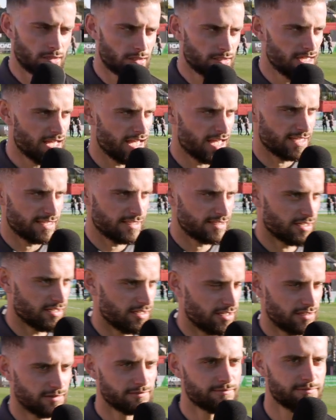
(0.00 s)
Yeah,
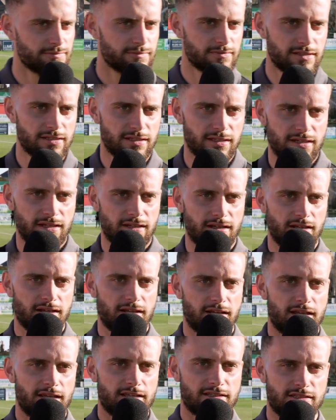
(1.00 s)

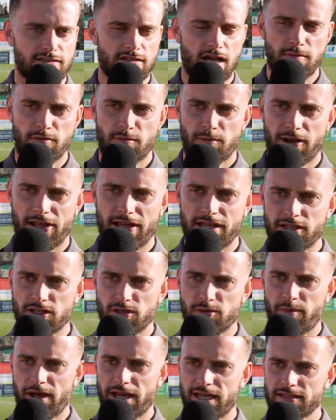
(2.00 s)
he's a type of player
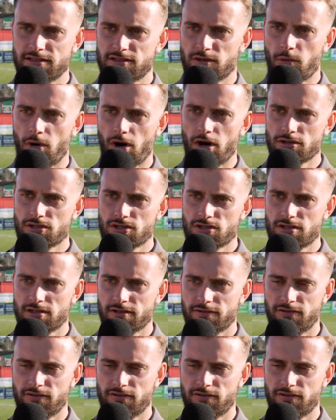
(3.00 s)
you pay to watch.